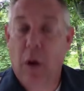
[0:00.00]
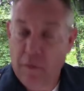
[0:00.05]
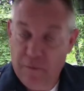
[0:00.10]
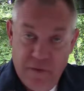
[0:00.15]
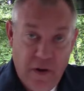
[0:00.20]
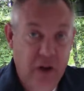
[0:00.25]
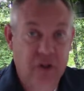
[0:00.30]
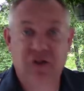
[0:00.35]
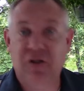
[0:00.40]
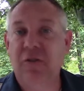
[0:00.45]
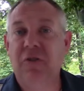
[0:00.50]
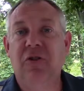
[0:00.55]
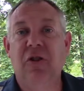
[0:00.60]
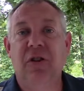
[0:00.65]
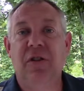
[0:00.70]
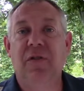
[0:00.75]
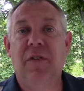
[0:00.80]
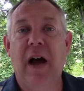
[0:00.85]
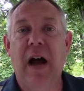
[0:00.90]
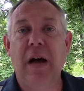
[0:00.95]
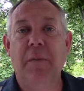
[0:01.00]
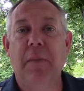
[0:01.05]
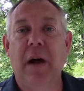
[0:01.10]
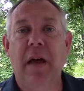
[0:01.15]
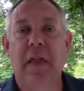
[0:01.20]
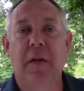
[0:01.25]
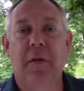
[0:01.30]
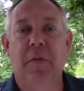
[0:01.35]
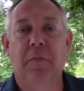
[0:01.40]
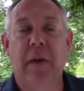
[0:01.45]
function just fine
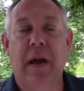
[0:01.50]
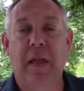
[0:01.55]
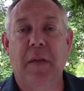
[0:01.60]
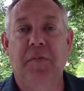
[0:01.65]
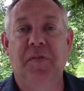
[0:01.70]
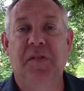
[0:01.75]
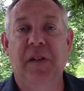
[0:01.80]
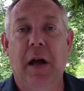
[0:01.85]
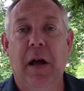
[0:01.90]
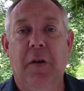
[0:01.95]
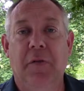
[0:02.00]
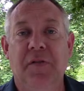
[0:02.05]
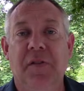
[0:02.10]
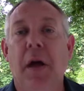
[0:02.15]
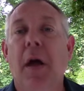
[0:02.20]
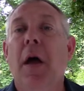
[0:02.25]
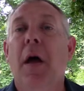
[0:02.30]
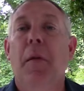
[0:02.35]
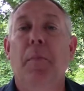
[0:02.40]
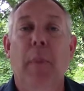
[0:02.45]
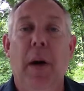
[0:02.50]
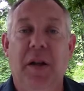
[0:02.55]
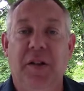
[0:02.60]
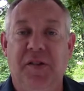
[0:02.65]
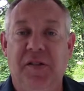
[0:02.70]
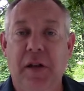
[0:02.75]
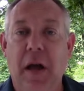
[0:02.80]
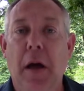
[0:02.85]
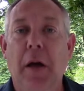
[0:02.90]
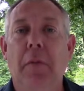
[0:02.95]
by, the, by themselves. But
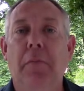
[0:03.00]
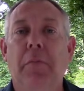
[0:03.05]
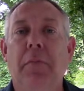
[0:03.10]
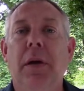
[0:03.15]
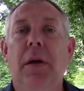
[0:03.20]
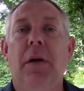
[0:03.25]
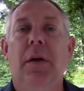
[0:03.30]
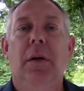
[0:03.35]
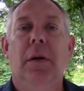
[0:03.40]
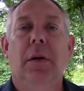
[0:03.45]
some